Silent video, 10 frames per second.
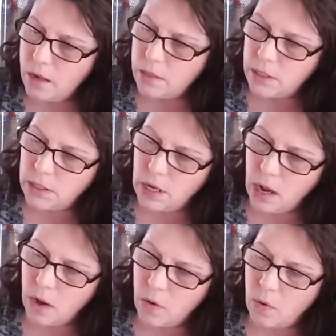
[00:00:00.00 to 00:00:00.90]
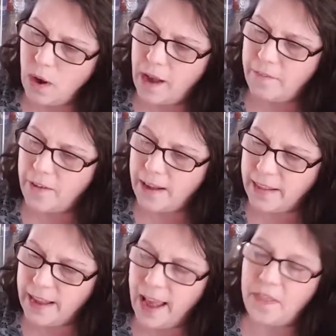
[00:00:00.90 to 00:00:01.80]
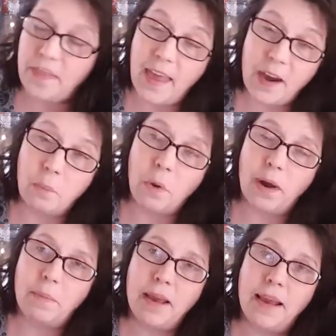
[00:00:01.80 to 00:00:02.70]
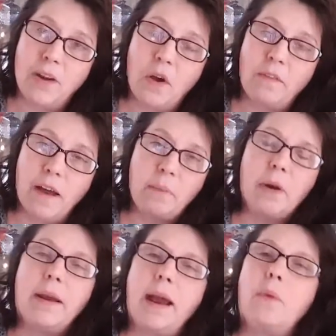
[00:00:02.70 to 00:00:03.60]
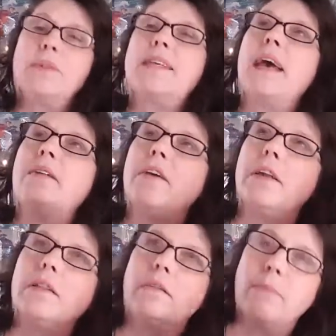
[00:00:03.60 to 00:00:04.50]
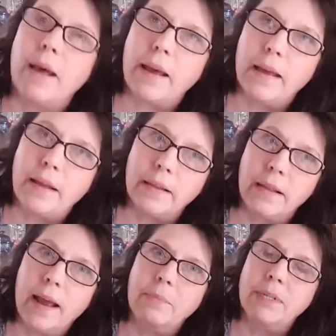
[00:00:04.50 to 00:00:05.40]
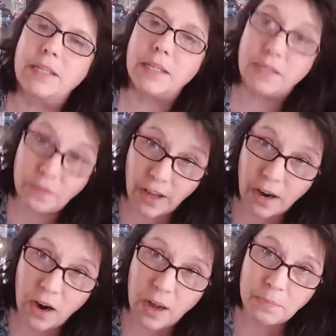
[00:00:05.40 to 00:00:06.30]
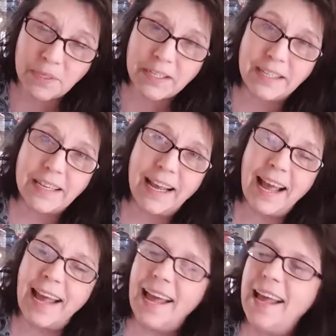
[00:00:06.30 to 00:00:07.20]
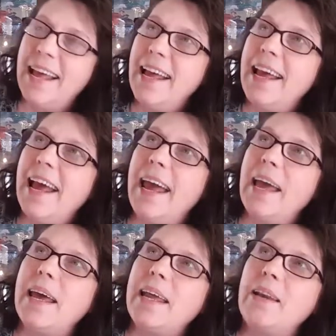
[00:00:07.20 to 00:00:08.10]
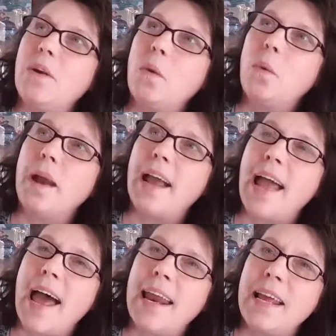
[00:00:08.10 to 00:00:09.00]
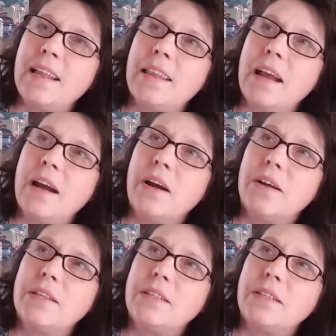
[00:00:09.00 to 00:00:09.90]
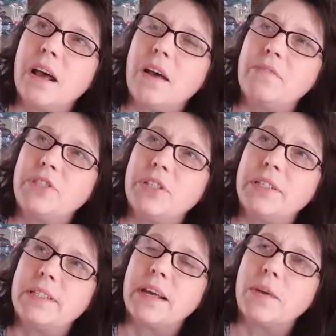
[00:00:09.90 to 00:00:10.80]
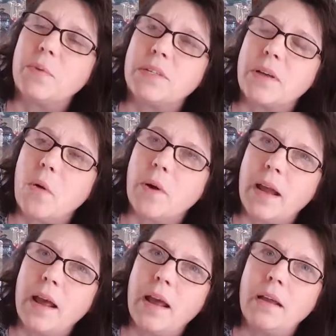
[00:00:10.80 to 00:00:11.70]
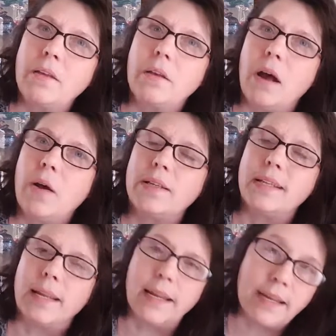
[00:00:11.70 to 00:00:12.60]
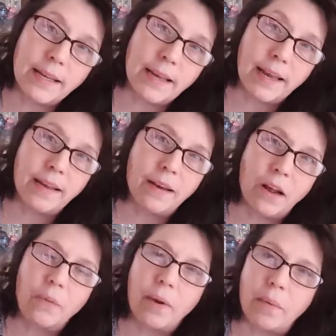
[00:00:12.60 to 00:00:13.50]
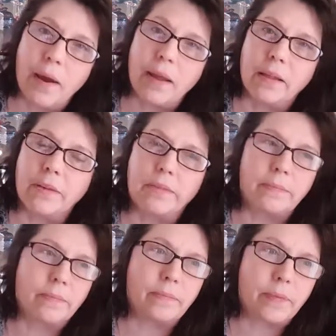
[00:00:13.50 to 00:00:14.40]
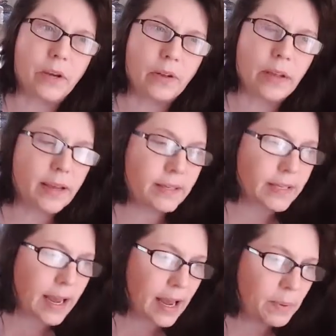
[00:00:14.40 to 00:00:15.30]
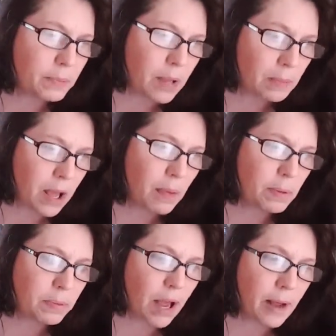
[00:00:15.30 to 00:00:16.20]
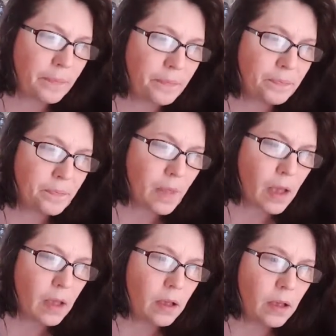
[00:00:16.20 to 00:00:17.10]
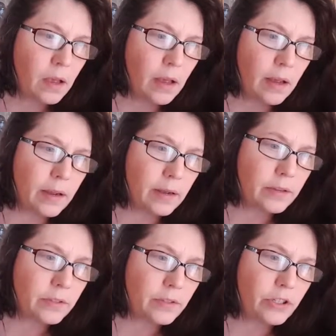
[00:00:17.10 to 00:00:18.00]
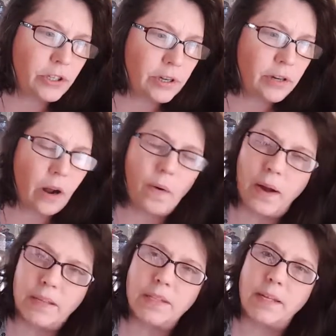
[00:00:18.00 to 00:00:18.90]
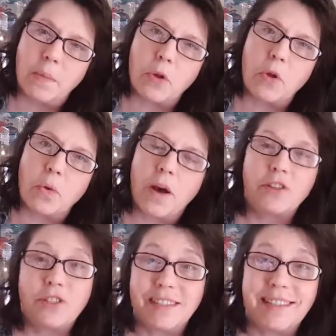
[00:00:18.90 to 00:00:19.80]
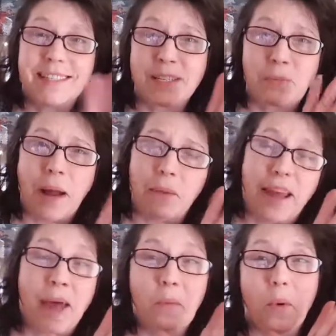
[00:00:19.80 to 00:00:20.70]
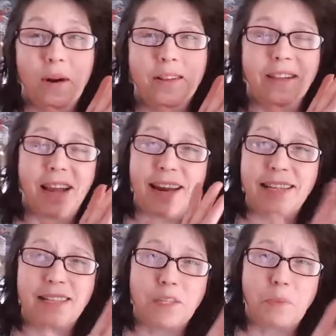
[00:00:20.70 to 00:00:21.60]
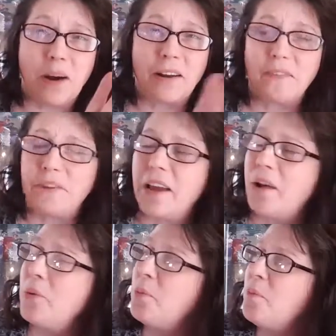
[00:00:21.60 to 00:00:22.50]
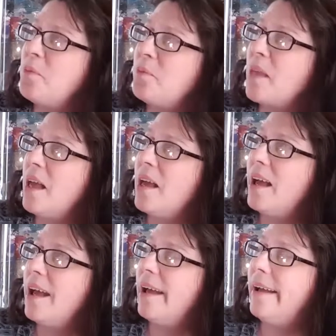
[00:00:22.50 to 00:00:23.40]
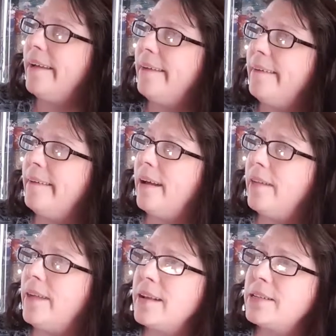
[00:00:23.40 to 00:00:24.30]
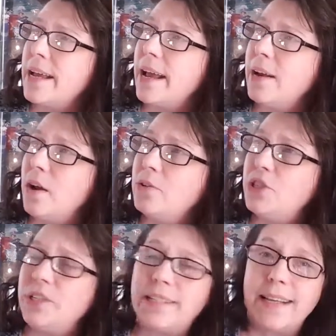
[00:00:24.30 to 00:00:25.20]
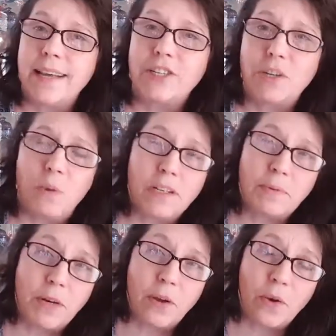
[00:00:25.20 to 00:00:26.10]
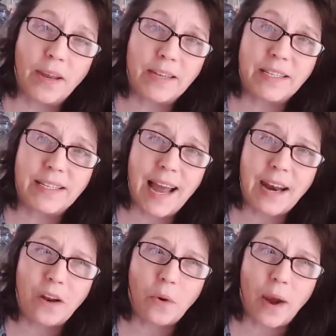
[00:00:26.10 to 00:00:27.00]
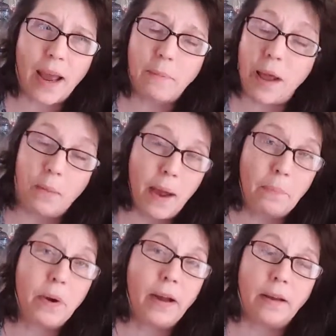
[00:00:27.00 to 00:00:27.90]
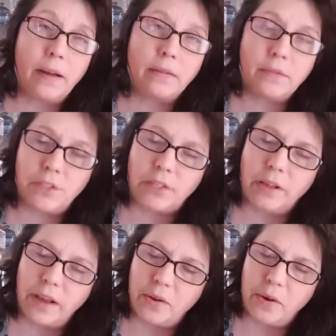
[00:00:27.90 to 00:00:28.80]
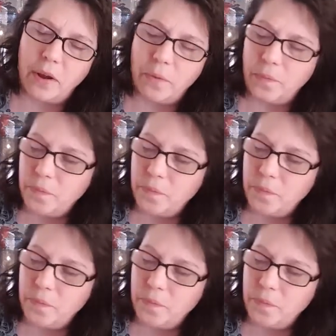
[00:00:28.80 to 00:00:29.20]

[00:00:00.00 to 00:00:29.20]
So I finally got that appointment in November, and I was having my Lyme disease flare-ups. And when I got in there and stuff, she's like, "What's going on?" I said, "I need to get, my regular yearly exam and blah, blah, blah, blah." And she, asked typical questions. This is probably aimed more at the ladies, this part of the video. And next thing I know, she's saying she wants me to go get a sonogram. Now, I'm not pregnant, just to let you know.